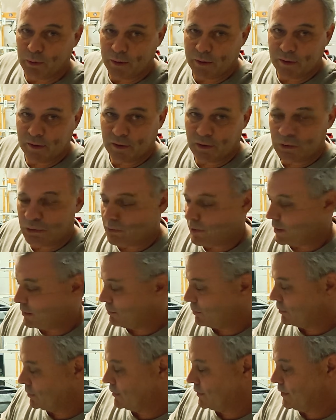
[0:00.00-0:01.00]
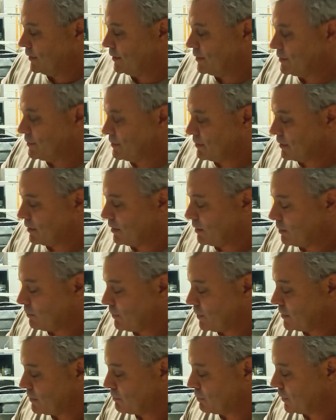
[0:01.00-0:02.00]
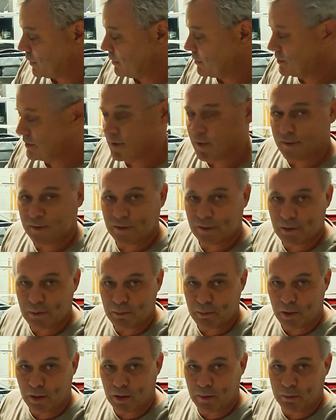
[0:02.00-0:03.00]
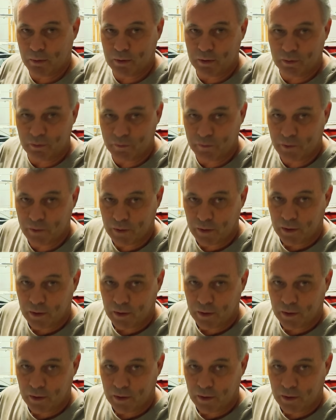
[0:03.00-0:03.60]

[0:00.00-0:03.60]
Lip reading: It's incredible. It is, and I'm in the process at the moment of